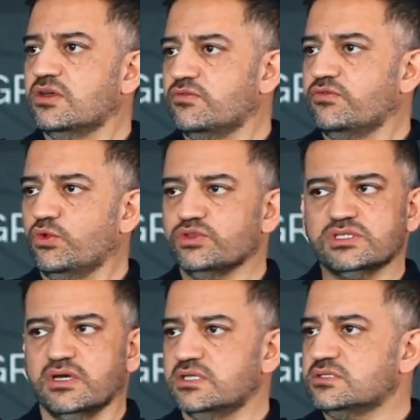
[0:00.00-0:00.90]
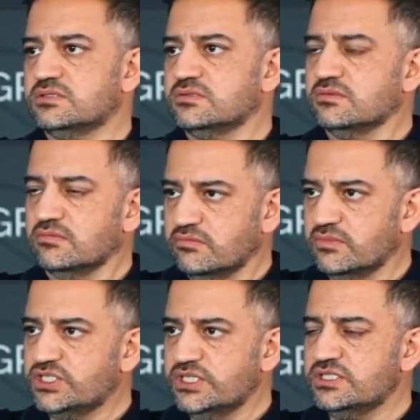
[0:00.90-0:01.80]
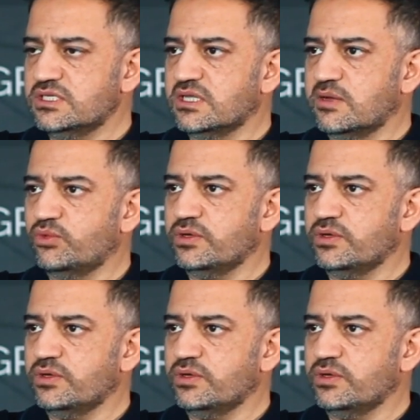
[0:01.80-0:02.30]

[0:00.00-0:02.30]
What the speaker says: third, fourth sites much easier at that